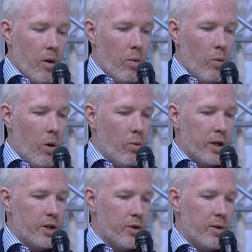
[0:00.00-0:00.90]
what we're
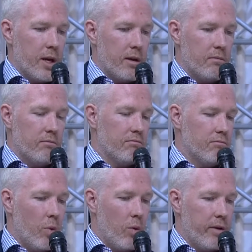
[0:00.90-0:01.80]
doing,
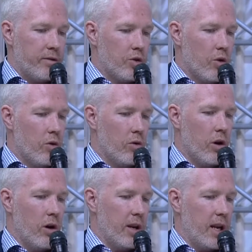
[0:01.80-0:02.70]
what we've drawn
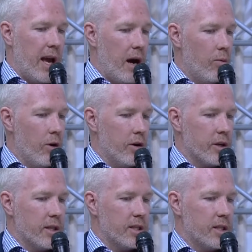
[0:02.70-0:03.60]
on in our
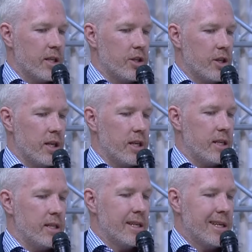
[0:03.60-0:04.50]
work is
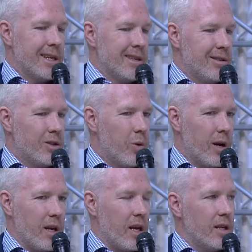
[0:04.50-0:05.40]
essentially 20
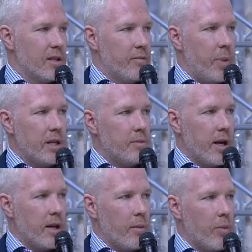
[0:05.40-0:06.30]
years of
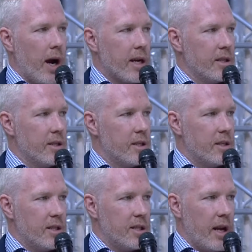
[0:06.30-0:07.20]
peacemaking practice
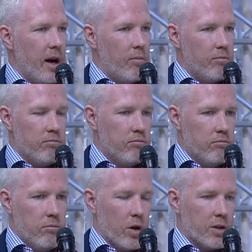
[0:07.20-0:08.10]
to set up
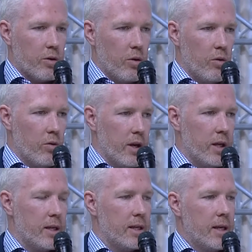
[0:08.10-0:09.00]
what's called a